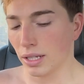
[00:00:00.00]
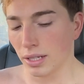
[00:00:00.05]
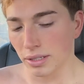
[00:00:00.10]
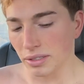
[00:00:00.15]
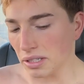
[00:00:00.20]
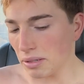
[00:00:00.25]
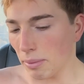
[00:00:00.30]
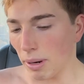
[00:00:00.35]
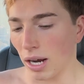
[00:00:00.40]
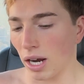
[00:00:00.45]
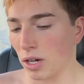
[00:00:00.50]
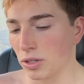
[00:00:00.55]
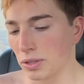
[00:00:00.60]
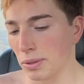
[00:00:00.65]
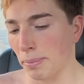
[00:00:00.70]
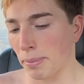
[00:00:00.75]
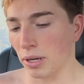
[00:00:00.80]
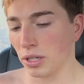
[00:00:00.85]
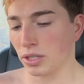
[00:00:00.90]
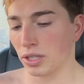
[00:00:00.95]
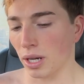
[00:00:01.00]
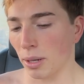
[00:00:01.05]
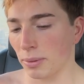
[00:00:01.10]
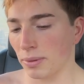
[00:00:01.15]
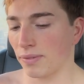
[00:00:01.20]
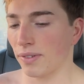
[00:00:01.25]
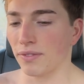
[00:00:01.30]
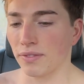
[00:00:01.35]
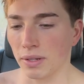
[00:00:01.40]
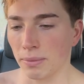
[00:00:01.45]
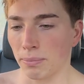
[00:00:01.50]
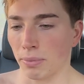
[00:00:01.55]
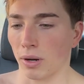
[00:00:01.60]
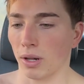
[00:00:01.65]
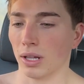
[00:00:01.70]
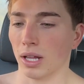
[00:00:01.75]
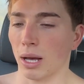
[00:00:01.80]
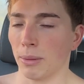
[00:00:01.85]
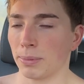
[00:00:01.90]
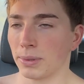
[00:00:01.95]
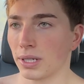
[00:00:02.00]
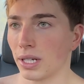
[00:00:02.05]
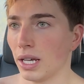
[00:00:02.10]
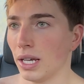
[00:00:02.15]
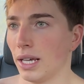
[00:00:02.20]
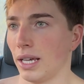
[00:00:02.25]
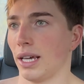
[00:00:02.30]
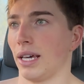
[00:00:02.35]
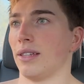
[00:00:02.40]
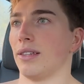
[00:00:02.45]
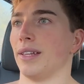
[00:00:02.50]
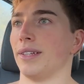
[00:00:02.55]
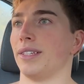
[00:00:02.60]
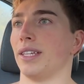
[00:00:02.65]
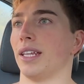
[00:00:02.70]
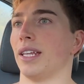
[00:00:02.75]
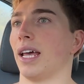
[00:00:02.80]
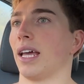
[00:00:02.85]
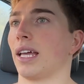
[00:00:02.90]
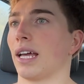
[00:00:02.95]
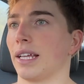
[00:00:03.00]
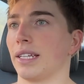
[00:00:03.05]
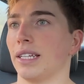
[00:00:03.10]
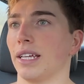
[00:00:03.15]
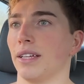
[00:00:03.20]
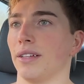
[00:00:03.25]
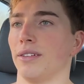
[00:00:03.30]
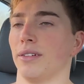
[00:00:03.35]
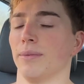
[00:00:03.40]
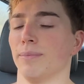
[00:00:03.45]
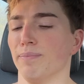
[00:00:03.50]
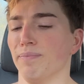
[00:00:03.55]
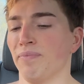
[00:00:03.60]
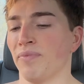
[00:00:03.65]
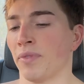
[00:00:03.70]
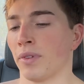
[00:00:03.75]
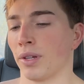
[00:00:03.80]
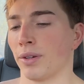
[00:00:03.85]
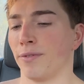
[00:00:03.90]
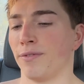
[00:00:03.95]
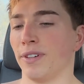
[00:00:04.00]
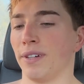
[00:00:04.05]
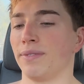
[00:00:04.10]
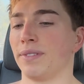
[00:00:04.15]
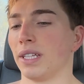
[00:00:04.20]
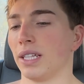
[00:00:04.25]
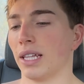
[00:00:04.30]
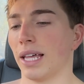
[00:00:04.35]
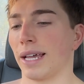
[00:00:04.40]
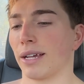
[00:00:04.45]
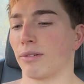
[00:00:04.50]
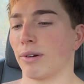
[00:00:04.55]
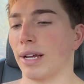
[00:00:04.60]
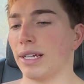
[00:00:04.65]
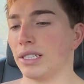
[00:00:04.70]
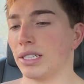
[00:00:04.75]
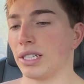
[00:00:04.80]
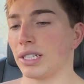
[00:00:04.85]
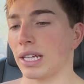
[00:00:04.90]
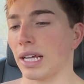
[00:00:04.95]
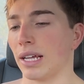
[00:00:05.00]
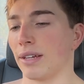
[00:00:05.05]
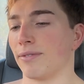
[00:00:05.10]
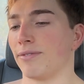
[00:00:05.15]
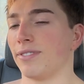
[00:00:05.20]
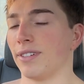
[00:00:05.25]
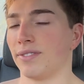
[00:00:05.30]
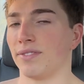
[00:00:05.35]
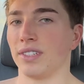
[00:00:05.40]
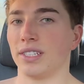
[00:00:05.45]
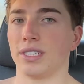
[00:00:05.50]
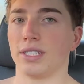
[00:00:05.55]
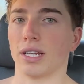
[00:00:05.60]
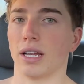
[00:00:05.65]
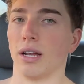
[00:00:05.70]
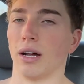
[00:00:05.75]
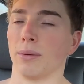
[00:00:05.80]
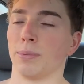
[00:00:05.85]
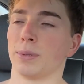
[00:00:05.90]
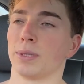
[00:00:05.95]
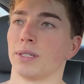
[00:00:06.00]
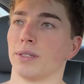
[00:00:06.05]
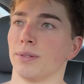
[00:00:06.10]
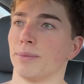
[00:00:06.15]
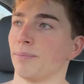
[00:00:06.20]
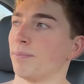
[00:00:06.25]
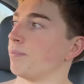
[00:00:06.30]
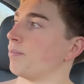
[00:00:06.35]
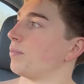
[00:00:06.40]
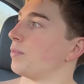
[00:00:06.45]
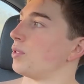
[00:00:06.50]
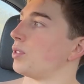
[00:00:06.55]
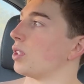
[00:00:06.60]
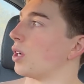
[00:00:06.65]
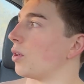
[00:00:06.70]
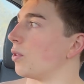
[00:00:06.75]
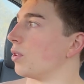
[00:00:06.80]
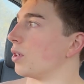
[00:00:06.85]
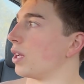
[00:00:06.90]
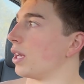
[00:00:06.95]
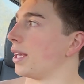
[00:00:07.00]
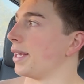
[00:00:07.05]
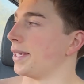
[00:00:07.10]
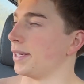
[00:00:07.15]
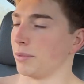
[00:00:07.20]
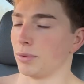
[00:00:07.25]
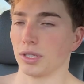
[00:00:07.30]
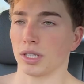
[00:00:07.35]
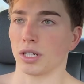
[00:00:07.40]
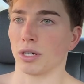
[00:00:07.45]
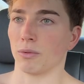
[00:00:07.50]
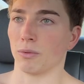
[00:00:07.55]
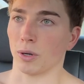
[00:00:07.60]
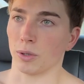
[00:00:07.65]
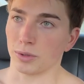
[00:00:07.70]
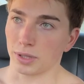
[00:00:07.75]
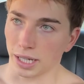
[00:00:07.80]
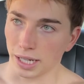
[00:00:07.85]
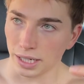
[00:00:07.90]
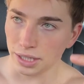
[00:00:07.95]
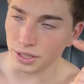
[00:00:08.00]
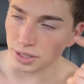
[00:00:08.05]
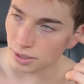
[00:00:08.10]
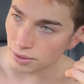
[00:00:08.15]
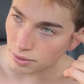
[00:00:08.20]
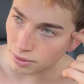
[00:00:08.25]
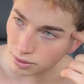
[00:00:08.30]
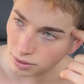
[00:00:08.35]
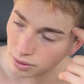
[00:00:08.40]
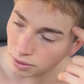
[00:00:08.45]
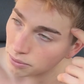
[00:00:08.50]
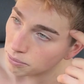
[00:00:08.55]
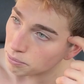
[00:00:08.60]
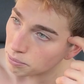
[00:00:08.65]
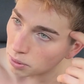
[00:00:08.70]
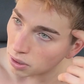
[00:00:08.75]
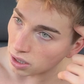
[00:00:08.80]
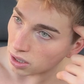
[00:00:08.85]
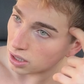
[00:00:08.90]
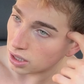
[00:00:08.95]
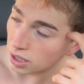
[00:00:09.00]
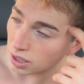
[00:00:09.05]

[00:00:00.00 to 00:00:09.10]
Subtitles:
did my 100 push-ups, 50 pull-ups, and then today I did 50 leg raises and 50 sit-ups. So it was a good rotation, but